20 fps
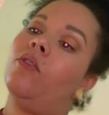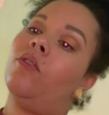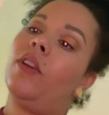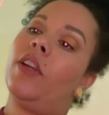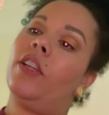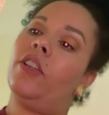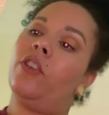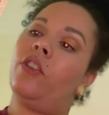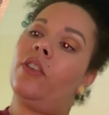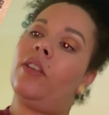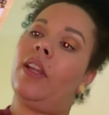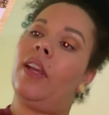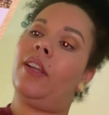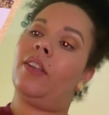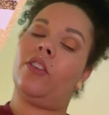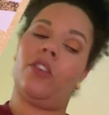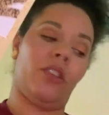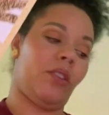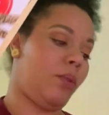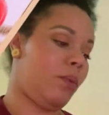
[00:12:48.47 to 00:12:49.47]
Run your
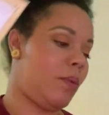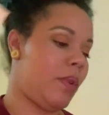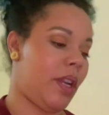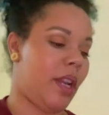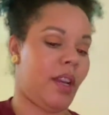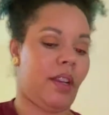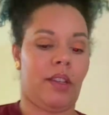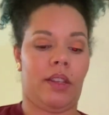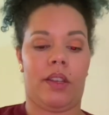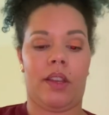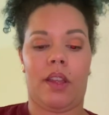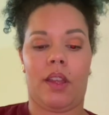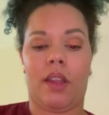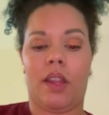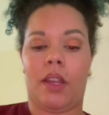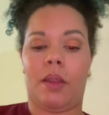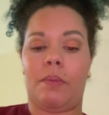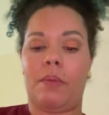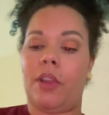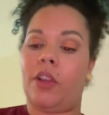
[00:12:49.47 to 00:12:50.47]
lashes one at a
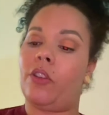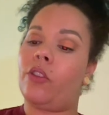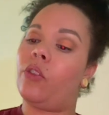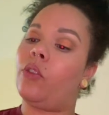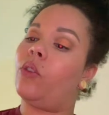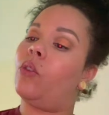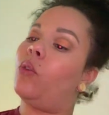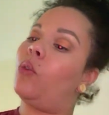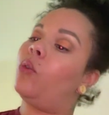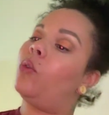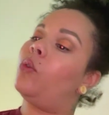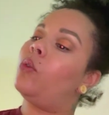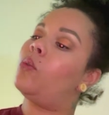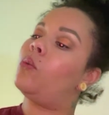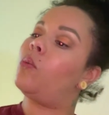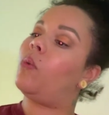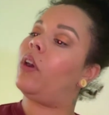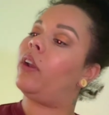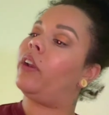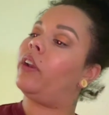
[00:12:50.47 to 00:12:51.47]
time under
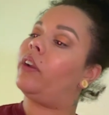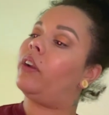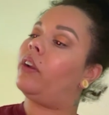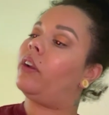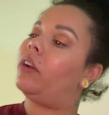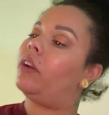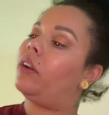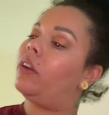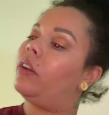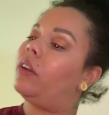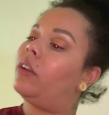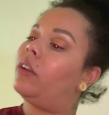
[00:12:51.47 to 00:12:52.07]
cool water.